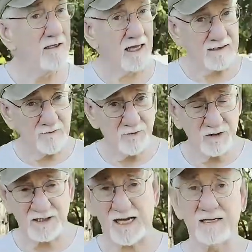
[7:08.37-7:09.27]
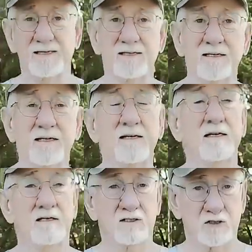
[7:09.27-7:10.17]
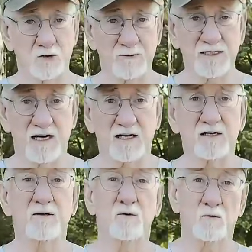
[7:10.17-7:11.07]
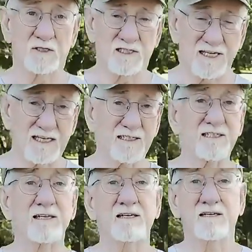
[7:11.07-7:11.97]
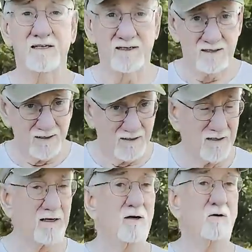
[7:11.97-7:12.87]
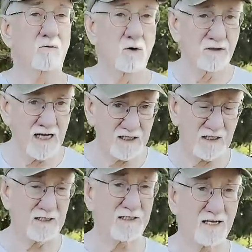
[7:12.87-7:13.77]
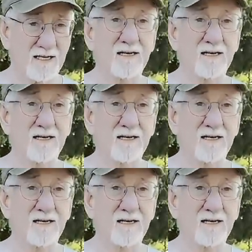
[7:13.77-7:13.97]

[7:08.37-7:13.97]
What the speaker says: like the first set, should be done with 6 rotations.